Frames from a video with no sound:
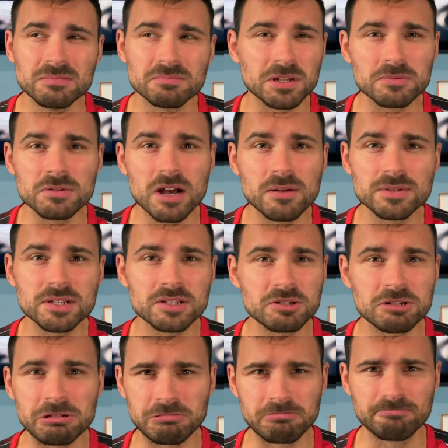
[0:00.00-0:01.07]
Sometimes it's
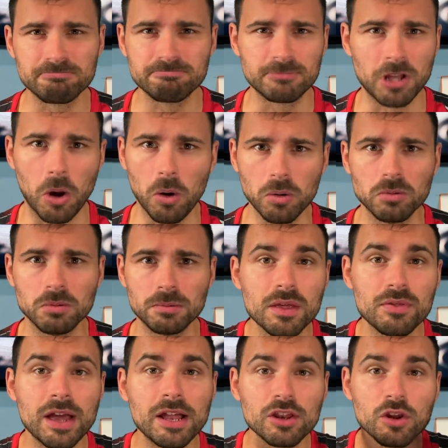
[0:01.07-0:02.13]
just go.
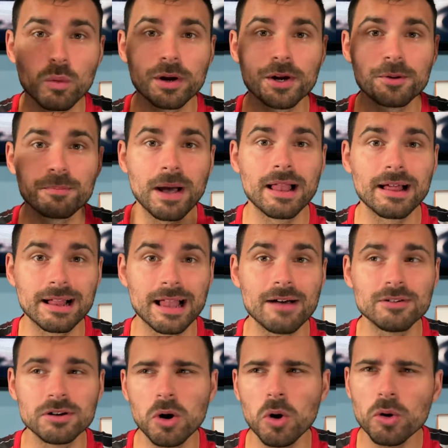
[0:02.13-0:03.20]
Then you wear your
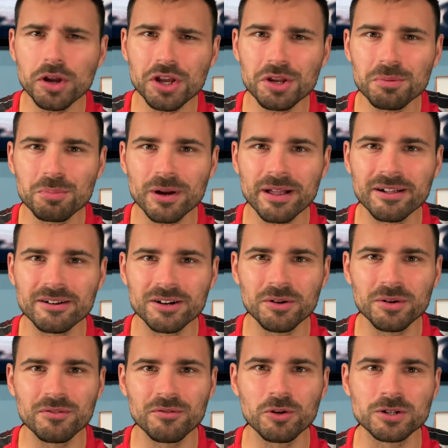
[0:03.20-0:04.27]
balaclava, or you can bring your
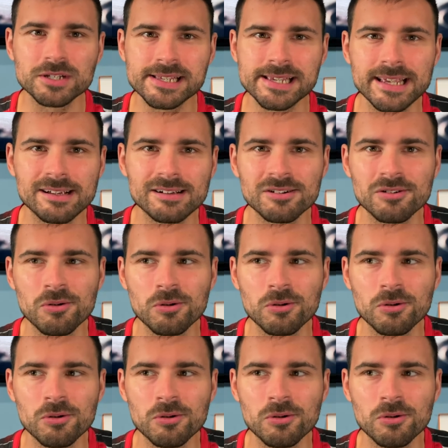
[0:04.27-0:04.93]
own if you're a skier